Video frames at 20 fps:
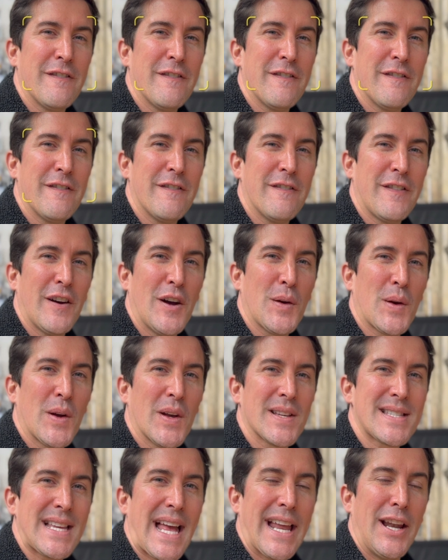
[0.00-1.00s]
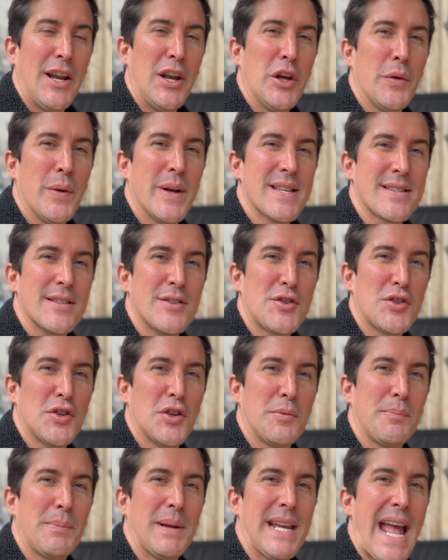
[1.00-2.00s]
And that's how you do it within
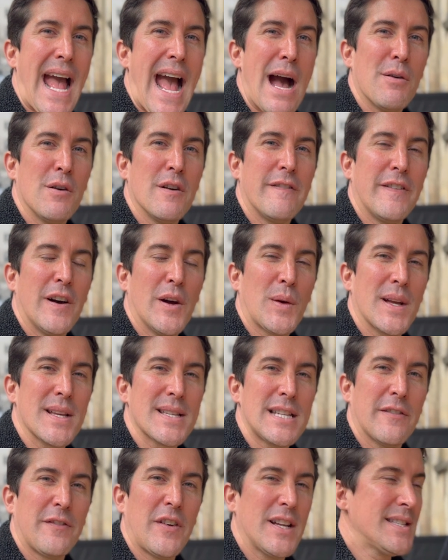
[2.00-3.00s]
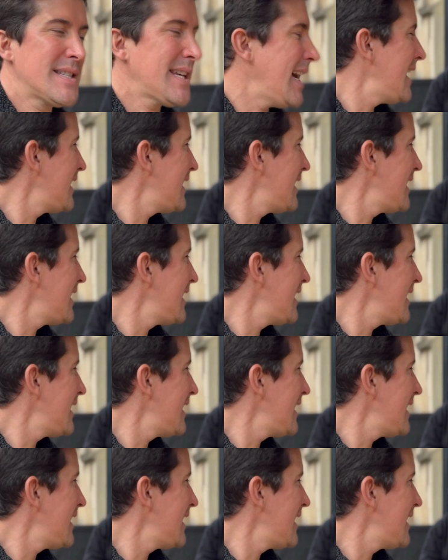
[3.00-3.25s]
iMovie. So I hope this